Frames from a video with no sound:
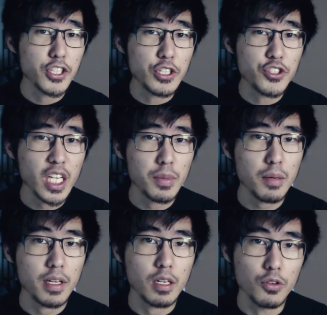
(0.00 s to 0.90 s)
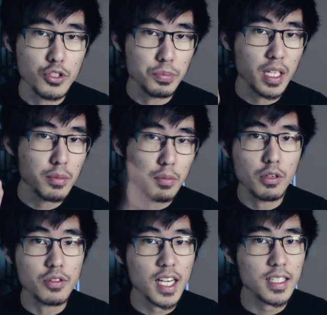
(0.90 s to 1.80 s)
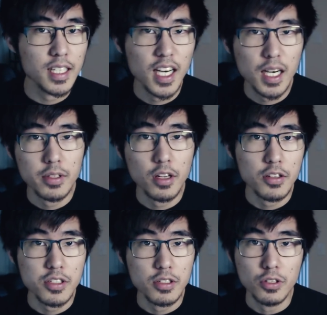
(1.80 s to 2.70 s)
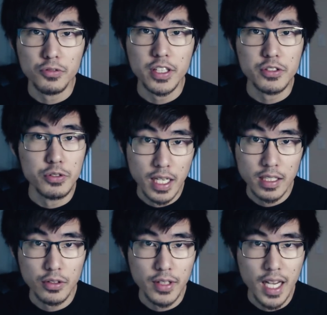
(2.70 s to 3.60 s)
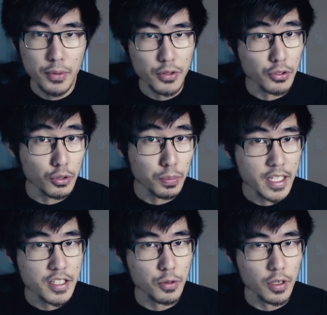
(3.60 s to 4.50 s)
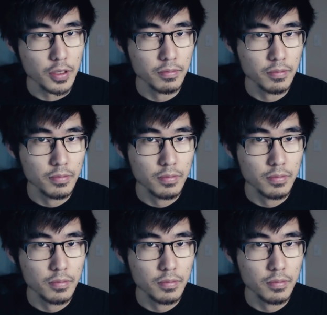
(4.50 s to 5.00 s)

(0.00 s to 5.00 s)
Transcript: Make sure you check them out by going to playmobo.com and also don't forget to download their app on the Google Play Store.